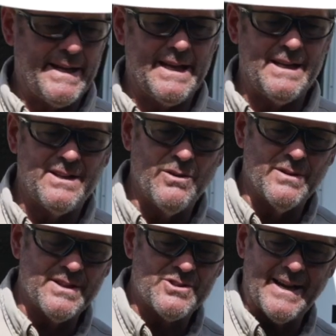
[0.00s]
in and
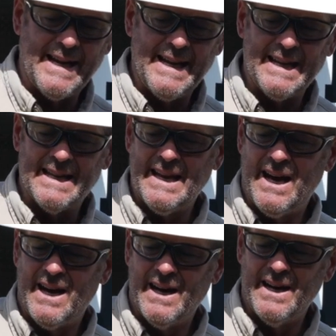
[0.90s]
doing the training and
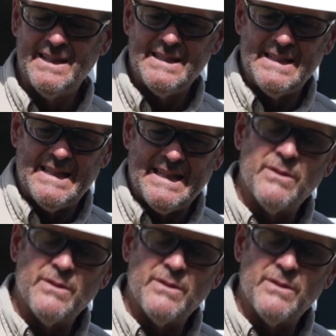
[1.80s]
uh, it